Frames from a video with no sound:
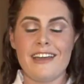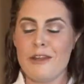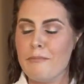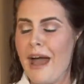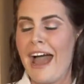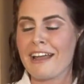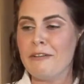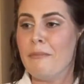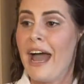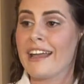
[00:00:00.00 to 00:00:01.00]
and back
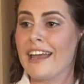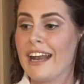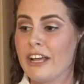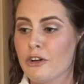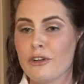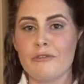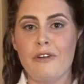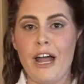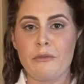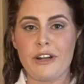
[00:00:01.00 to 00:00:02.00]
and back, and I couldn't
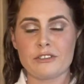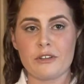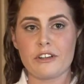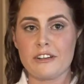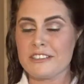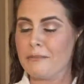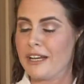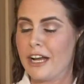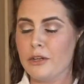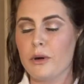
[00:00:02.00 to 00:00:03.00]
find one. I told the girls, I'm
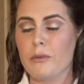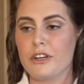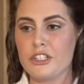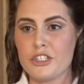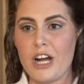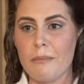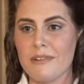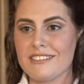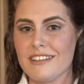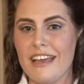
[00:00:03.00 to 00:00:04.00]
like, I knew I wanted
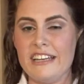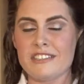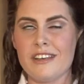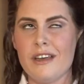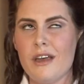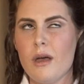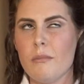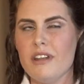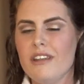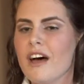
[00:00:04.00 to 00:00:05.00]
strapless lace,
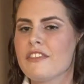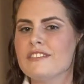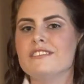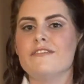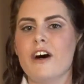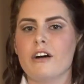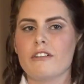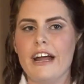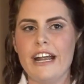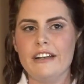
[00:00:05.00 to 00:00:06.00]
but nothing felt
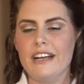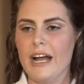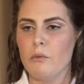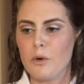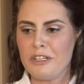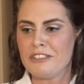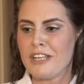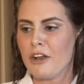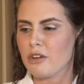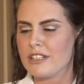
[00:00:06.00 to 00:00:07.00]
right. I, I wouldn't
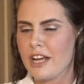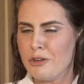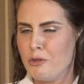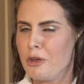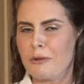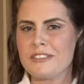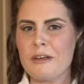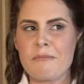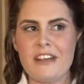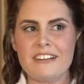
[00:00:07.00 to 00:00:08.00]
settle because I knew there was
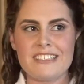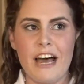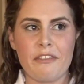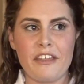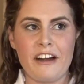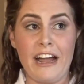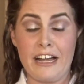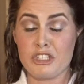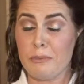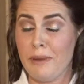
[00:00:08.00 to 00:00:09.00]
something else out there. I
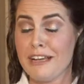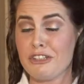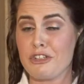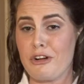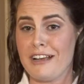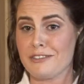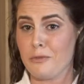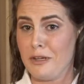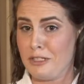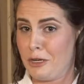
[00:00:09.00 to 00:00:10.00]
actually picked a dress,
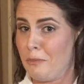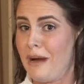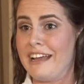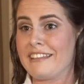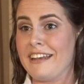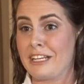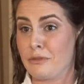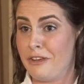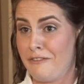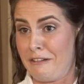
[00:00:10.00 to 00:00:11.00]
went to go buy it the next
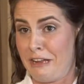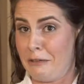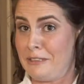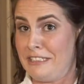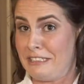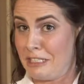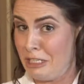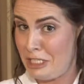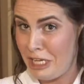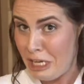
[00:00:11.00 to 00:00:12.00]
week, found out it was
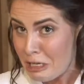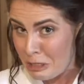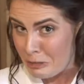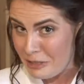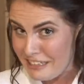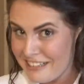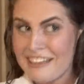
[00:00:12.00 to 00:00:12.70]
discontinued,